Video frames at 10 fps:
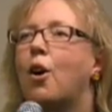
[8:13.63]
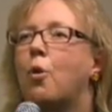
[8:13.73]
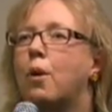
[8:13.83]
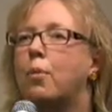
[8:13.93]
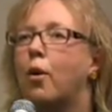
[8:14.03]

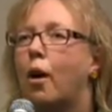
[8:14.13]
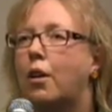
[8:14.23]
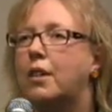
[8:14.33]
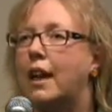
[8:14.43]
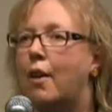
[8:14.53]
When we're all
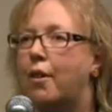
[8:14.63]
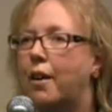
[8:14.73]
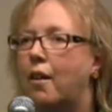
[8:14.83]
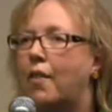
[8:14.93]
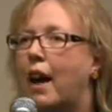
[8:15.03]
together
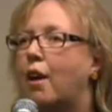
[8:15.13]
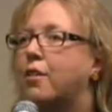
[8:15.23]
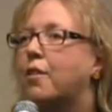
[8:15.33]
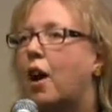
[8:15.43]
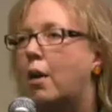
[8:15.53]
there in the House
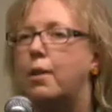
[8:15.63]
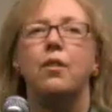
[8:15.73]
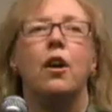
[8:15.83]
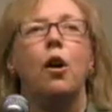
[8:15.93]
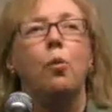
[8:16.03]
of Commons,